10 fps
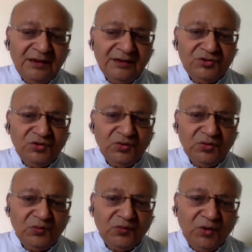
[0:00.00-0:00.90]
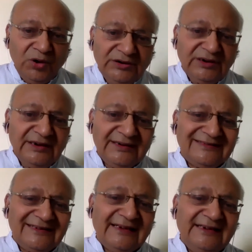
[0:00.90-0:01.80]
So, what
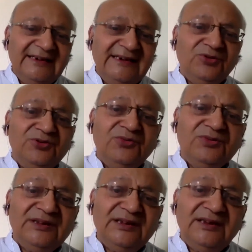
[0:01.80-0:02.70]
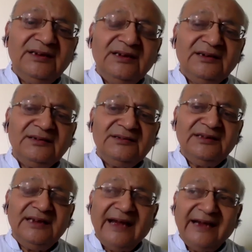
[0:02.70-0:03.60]
exactly do you think
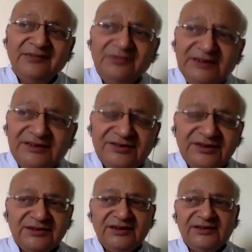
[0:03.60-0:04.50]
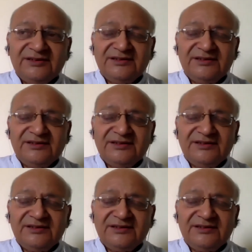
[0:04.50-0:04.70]
the administrators,